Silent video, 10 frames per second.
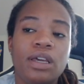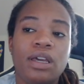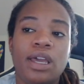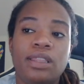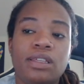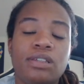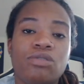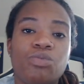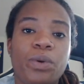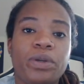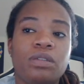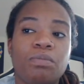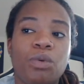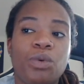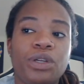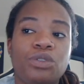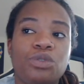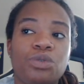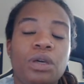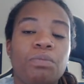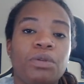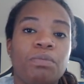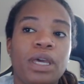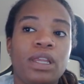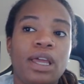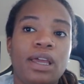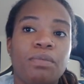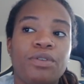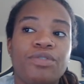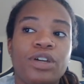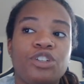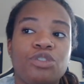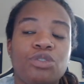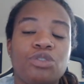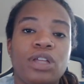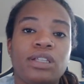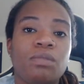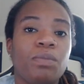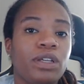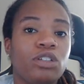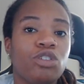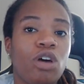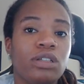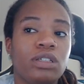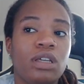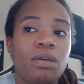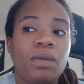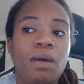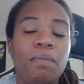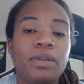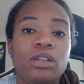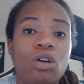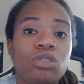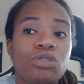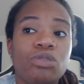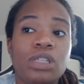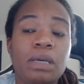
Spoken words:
And this is where it's important to implement a professional so that someone can talk to them, but then also they